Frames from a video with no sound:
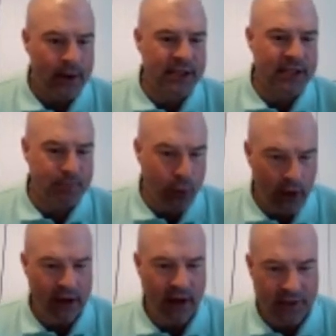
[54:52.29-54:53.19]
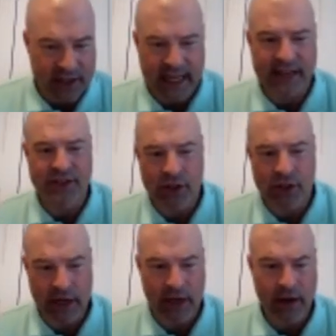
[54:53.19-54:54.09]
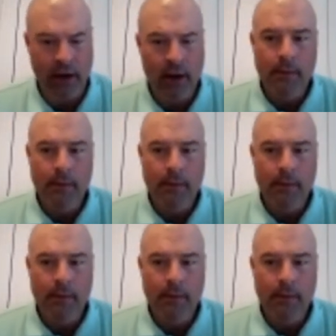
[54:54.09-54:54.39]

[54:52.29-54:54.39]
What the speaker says: this point of the second screen